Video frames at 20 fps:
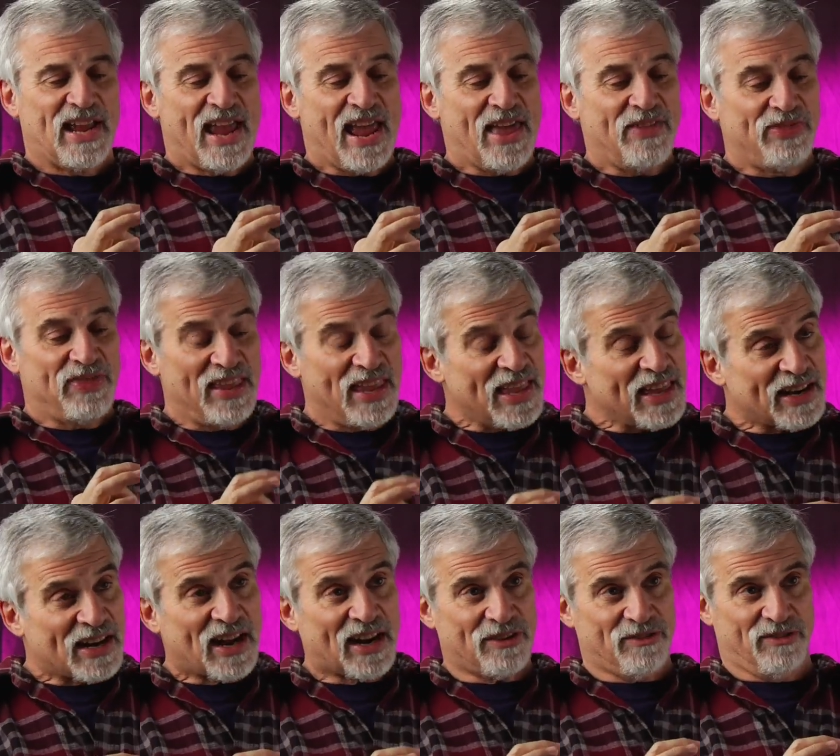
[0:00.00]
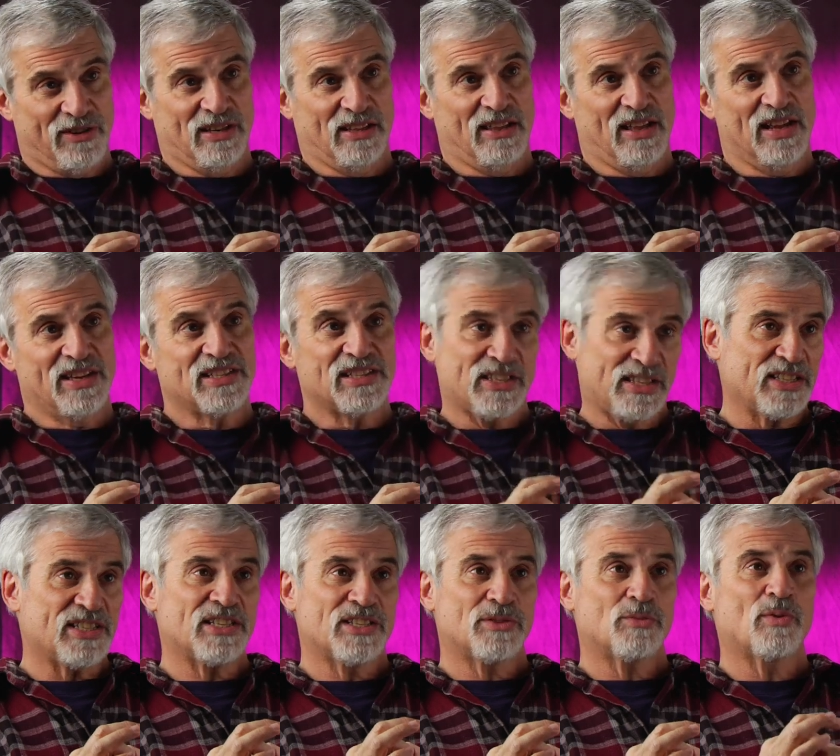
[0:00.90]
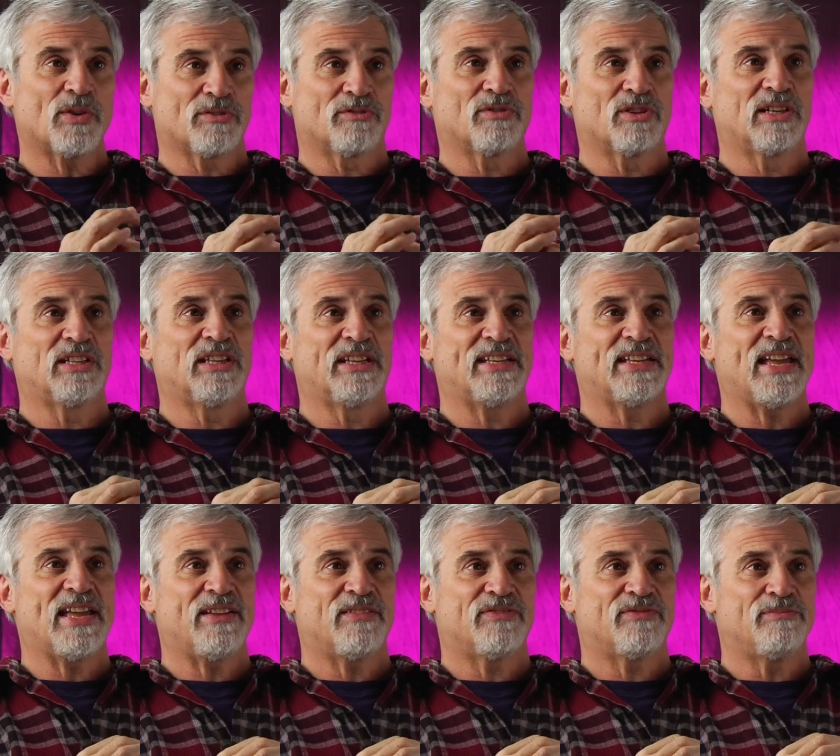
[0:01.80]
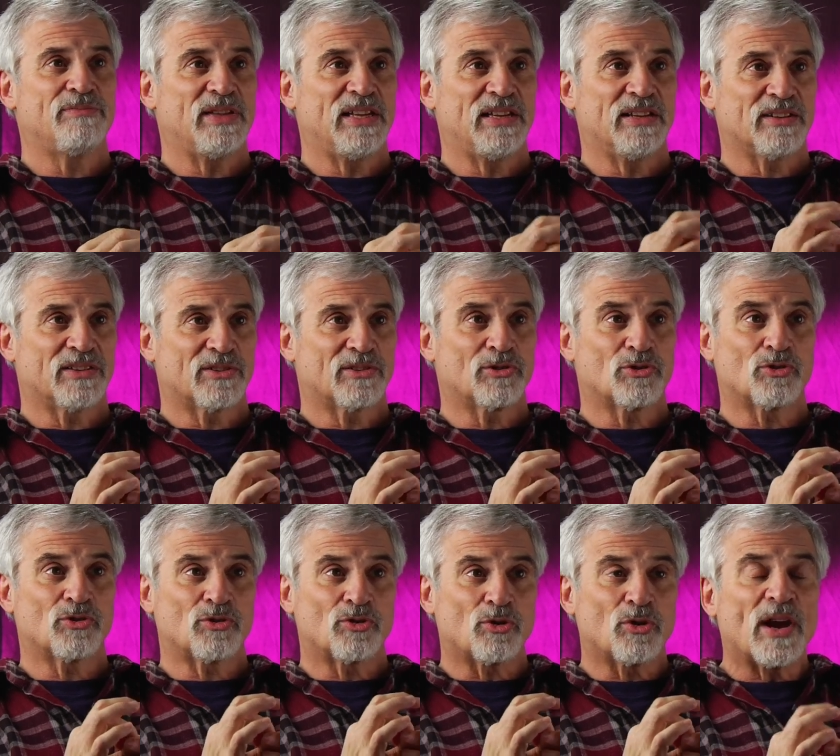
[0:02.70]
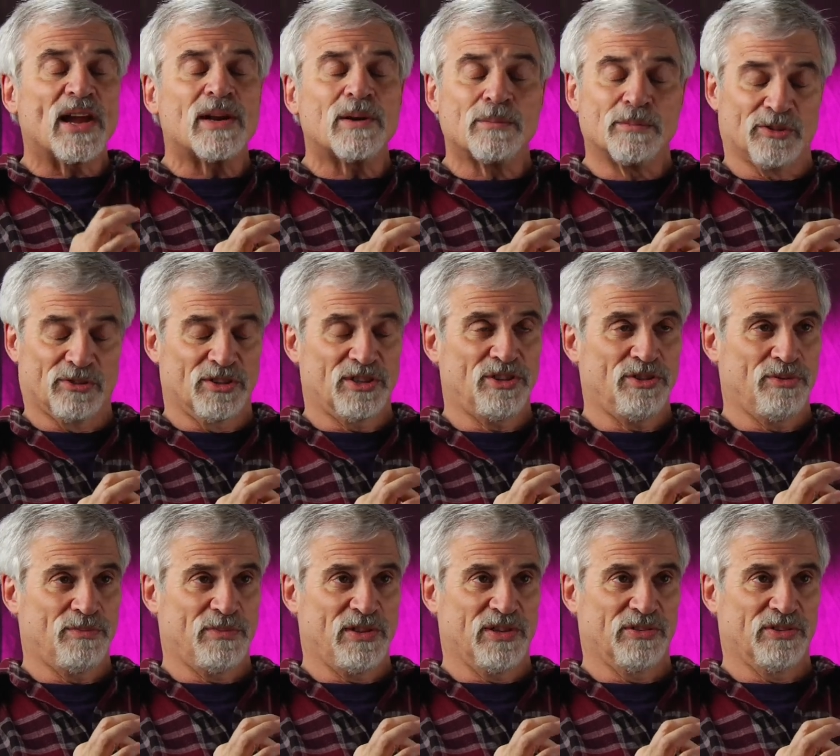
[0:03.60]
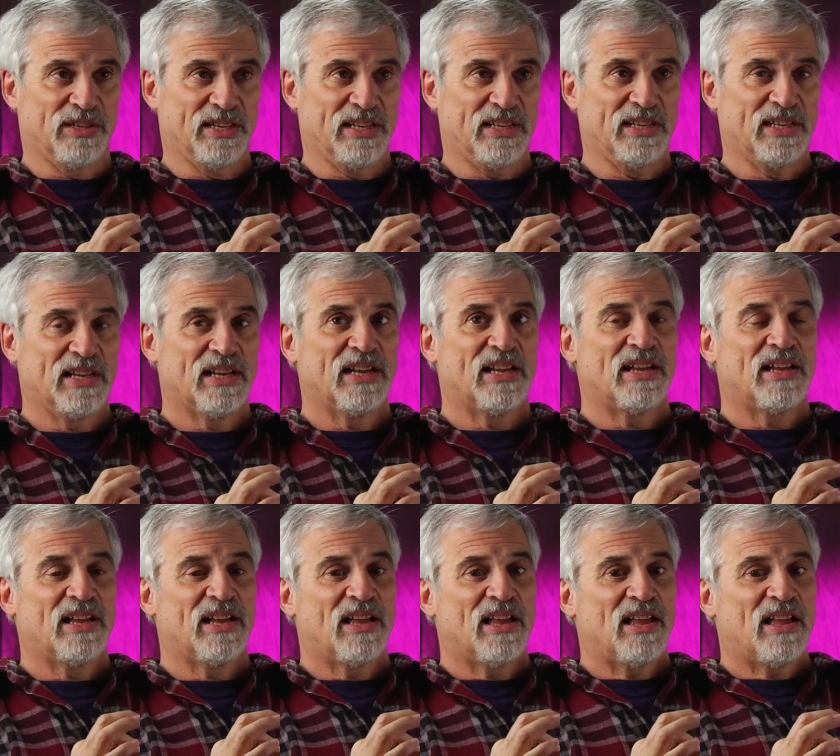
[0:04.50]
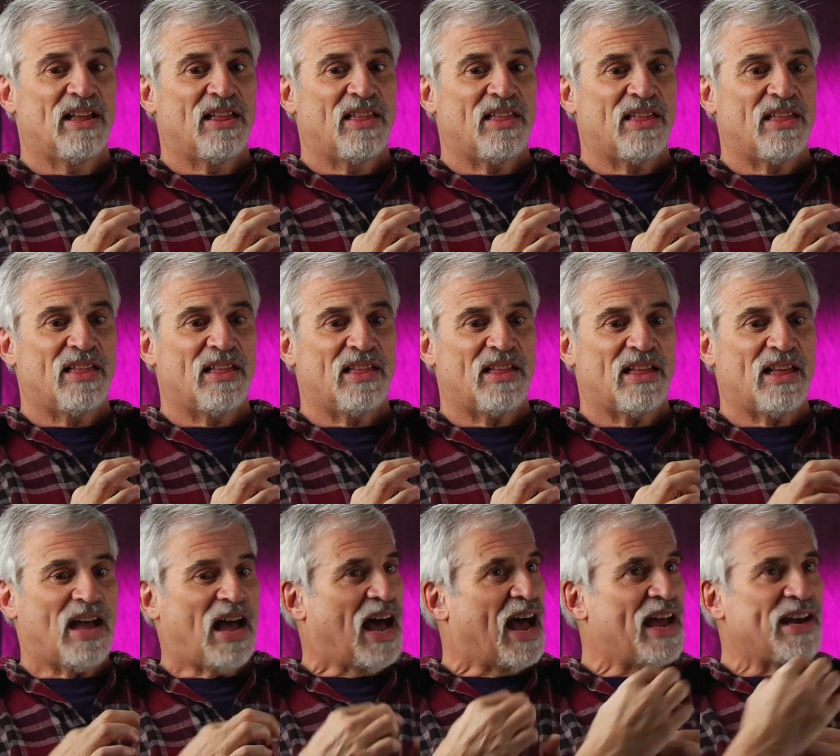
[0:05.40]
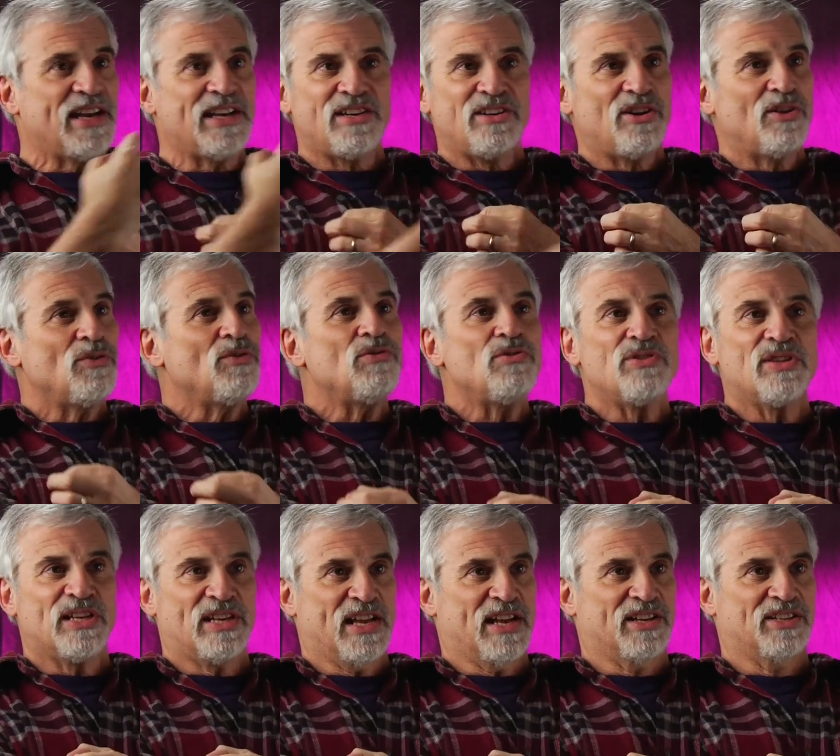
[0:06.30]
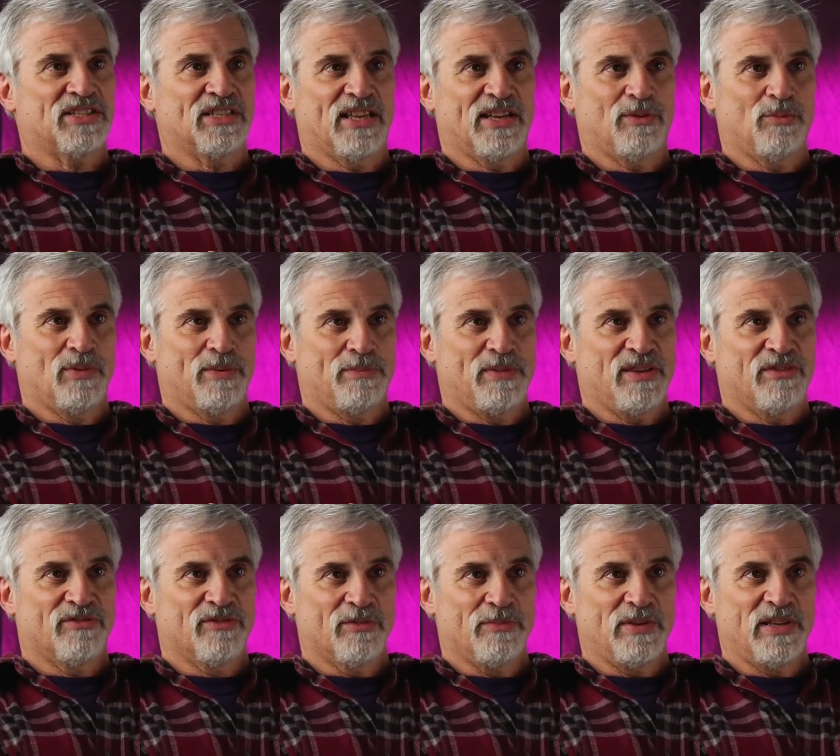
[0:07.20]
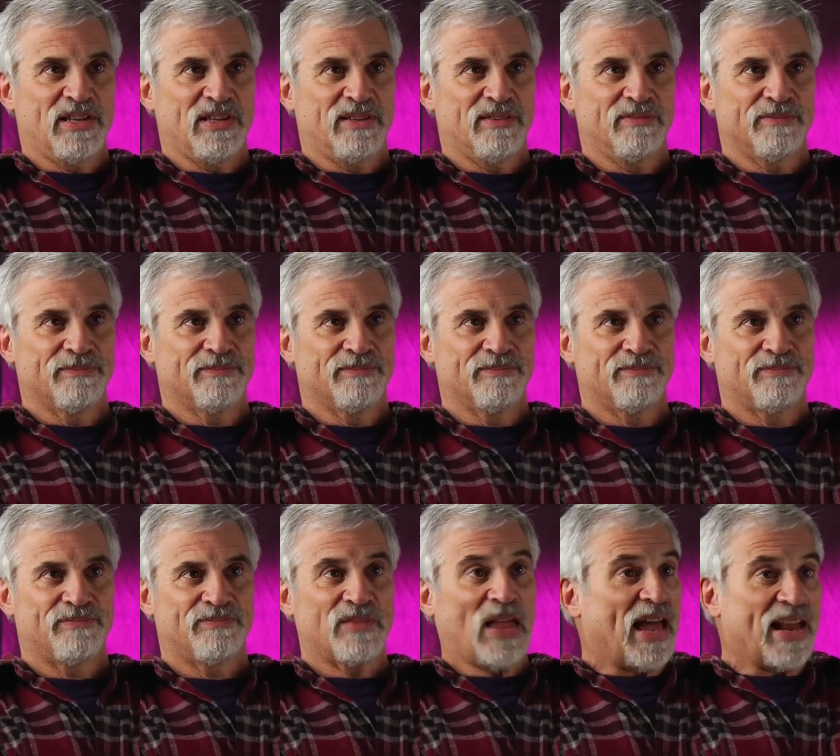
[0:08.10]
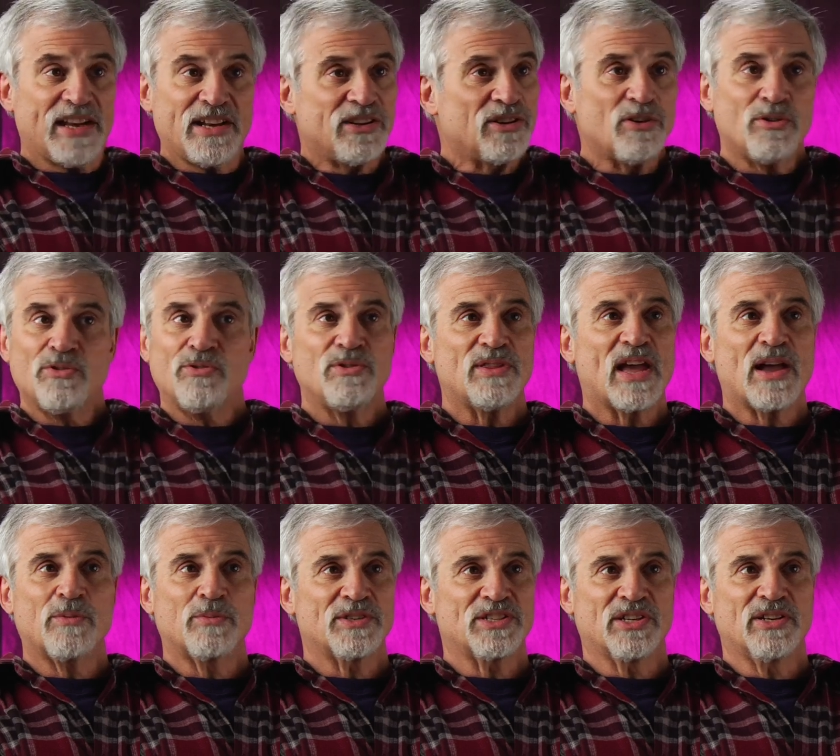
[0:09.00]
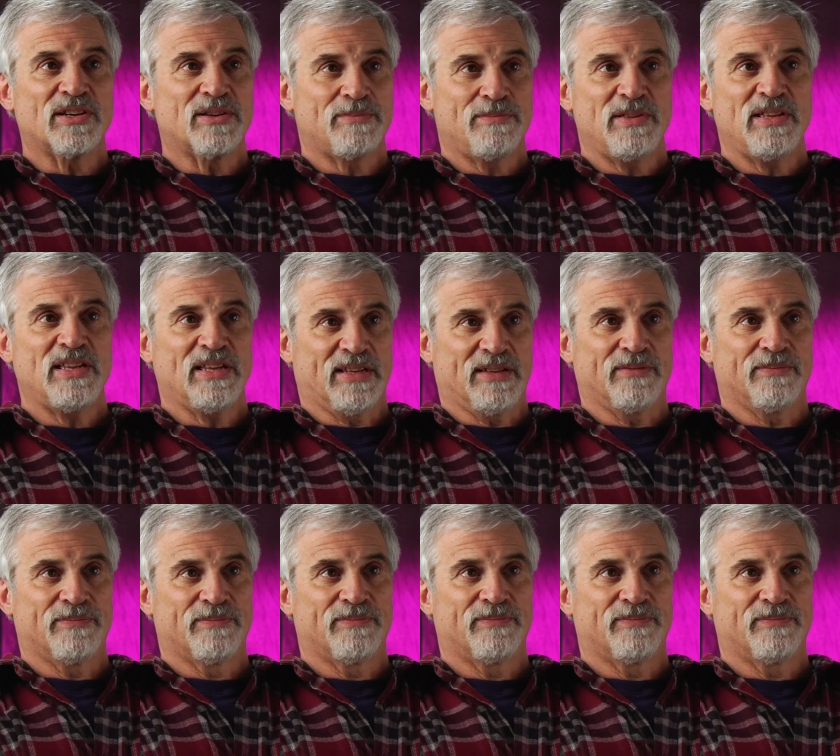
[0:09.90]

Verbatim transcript: And then I realized, and this is what really gave me incredible humility, I didn't know who the next link would be for me. I didn't know who that was going to be.